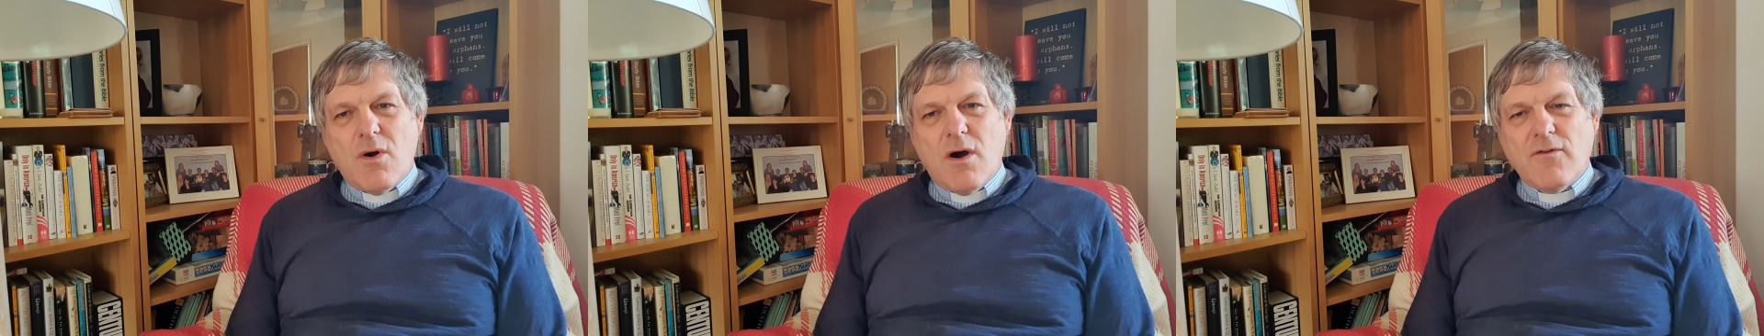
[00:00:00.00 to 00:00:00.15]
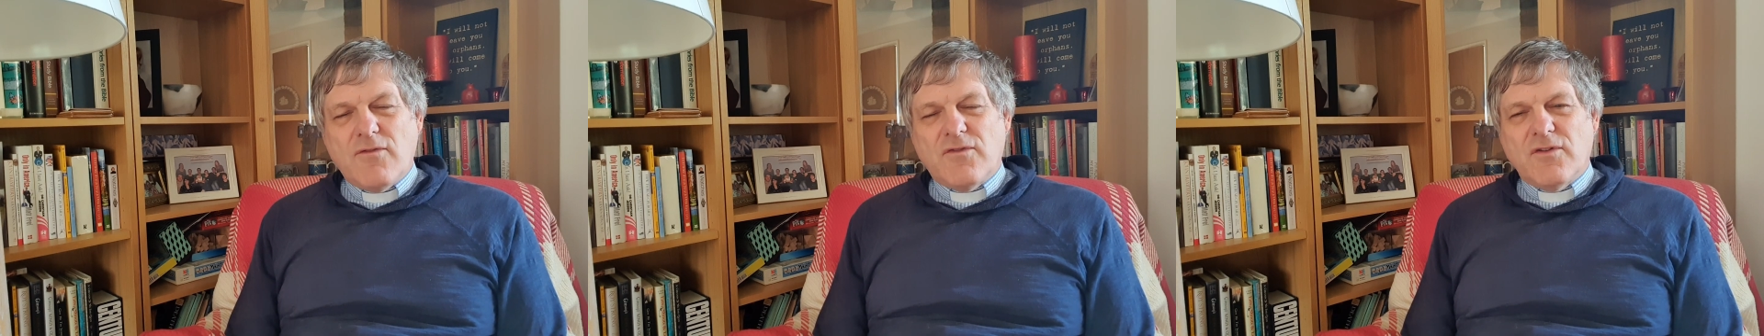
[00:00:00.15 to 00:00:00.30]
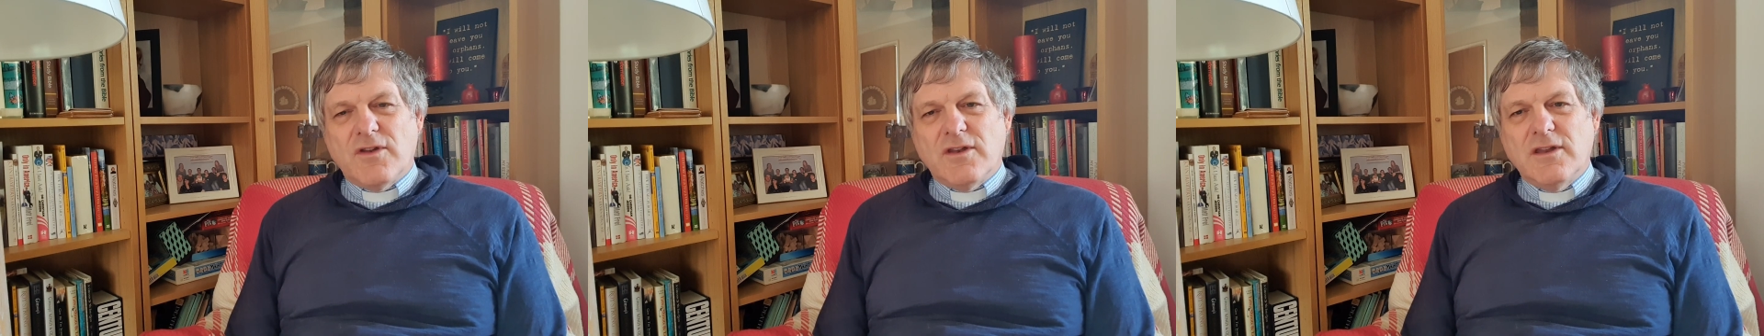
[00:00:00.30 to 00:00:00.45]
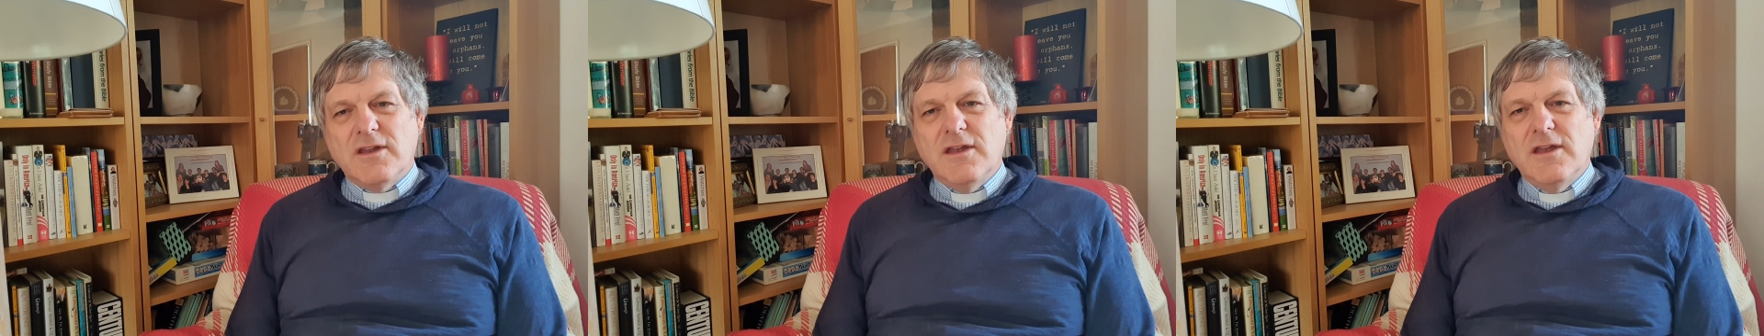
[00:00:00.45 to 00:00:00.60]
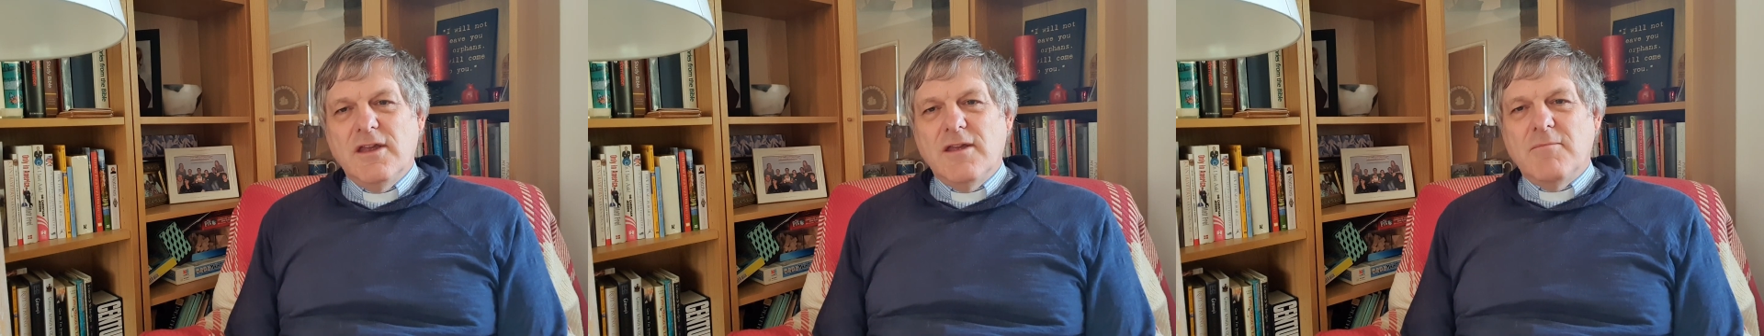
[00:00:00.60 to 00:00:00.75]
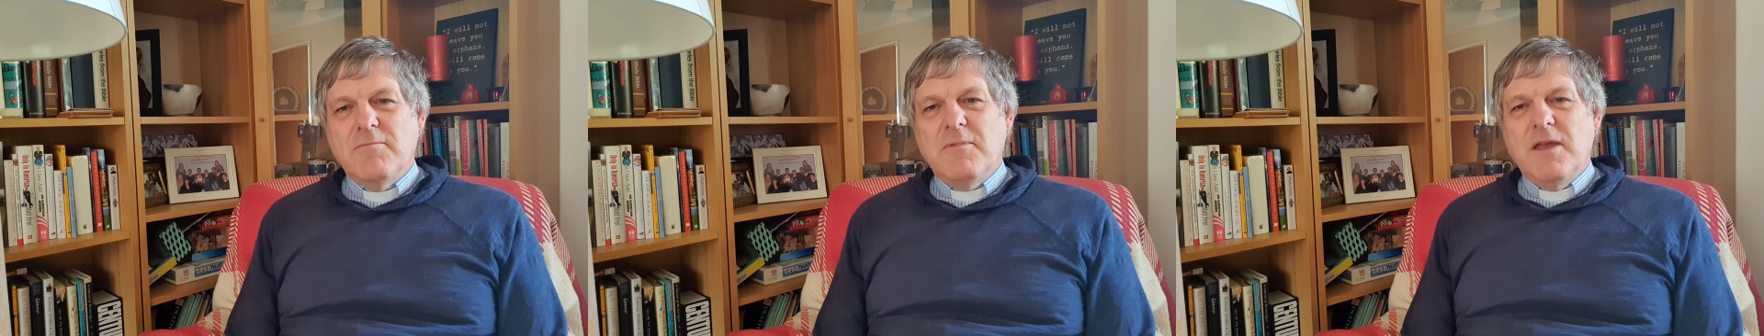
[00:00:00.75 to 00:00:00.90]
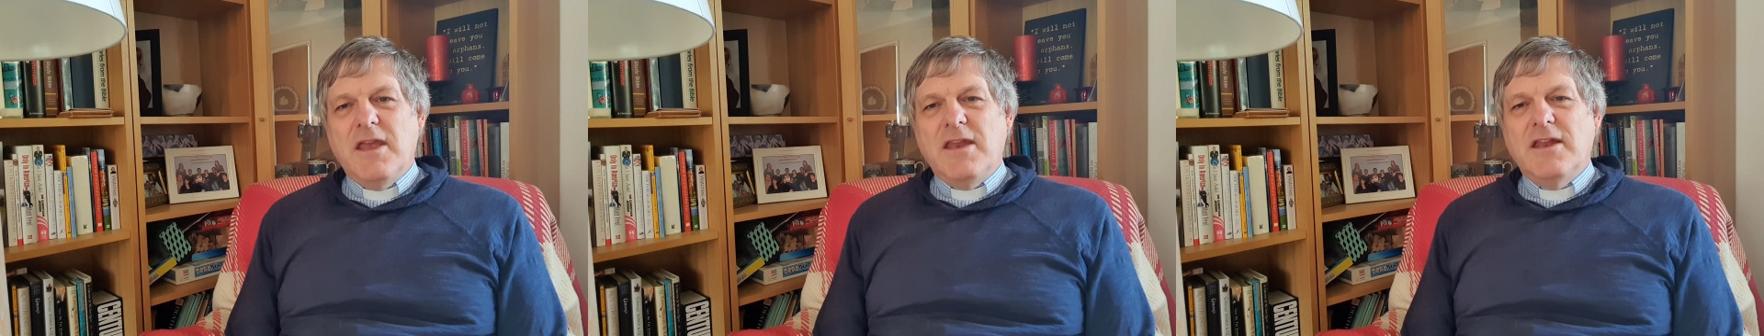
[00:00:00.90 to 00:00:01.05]
often
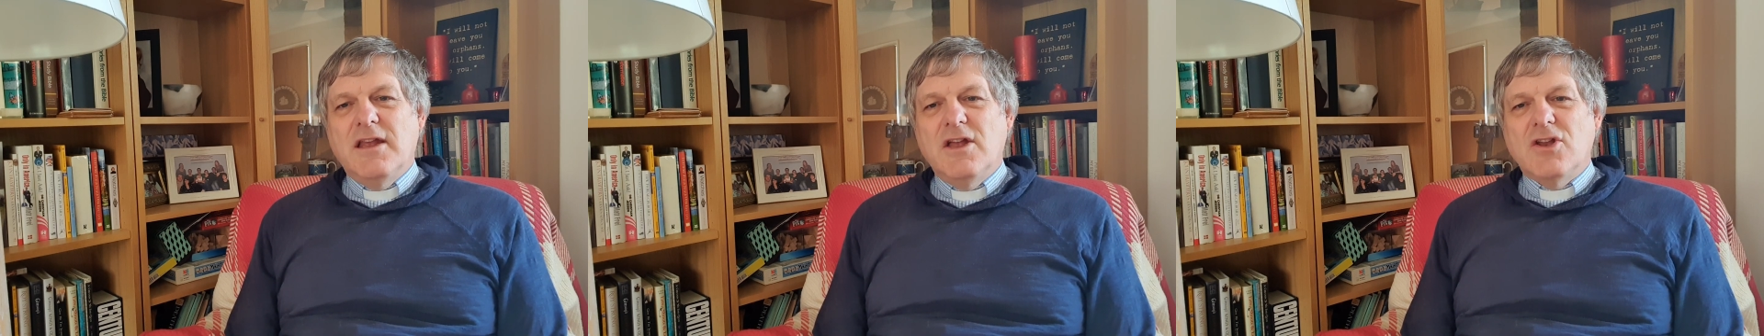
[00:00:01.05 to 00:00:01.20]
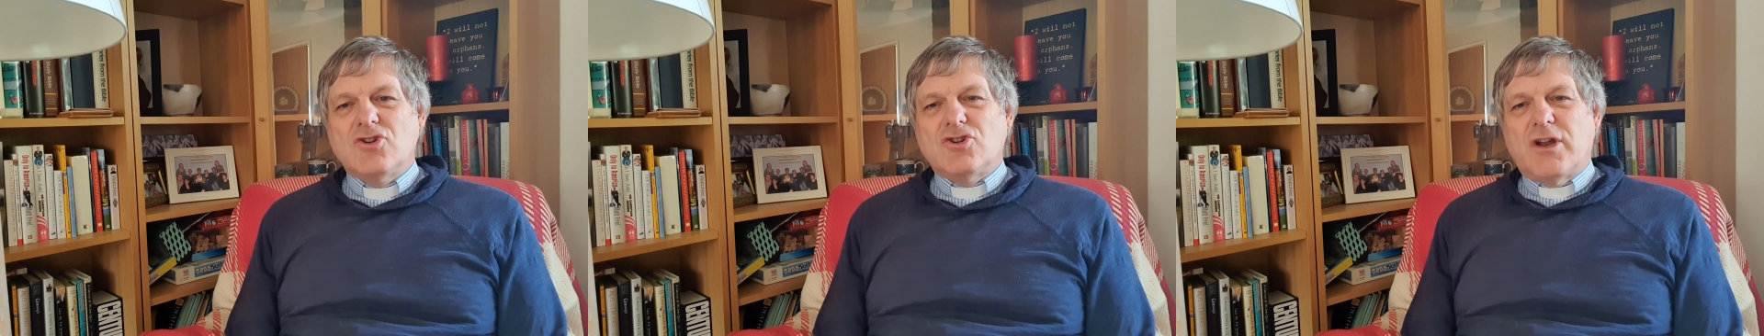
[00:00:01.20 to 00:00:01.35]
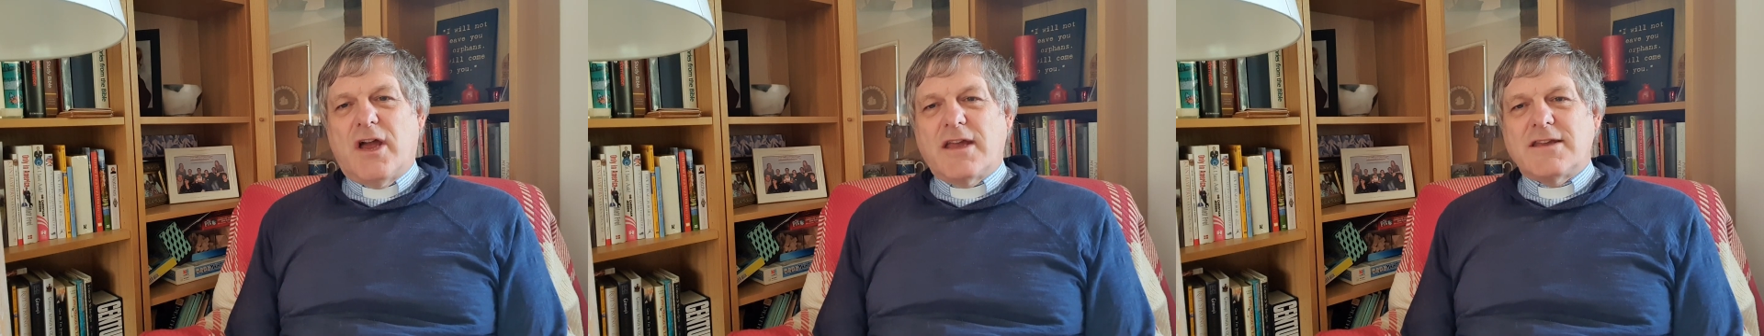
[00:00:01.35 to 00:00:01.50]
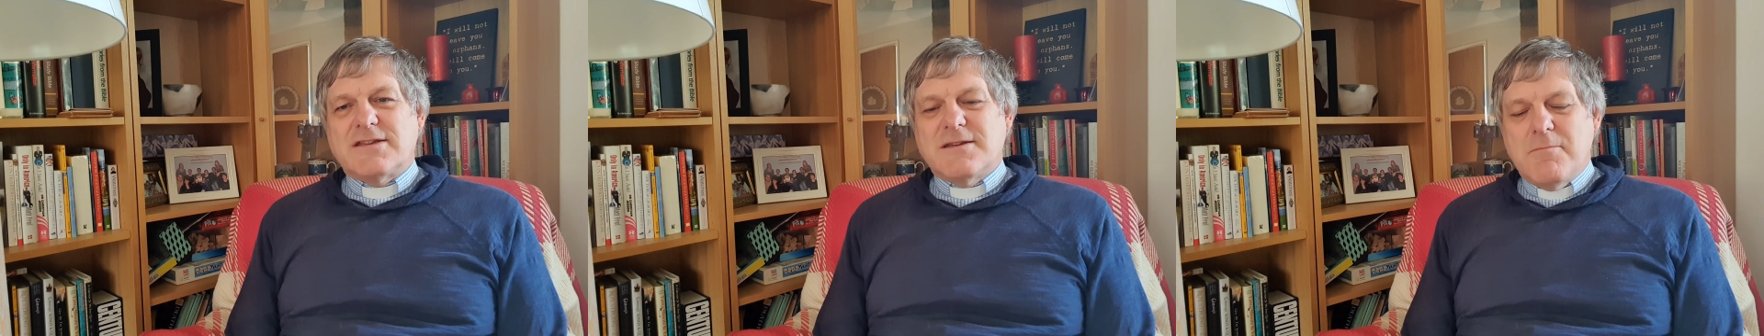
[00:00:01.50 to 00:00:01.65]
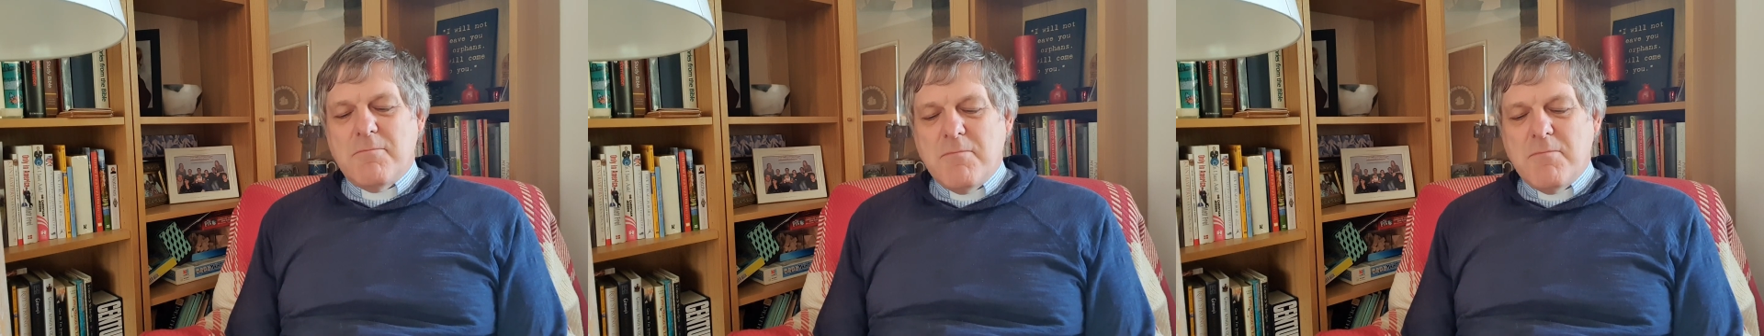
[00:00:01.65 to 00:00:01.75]
mean trying to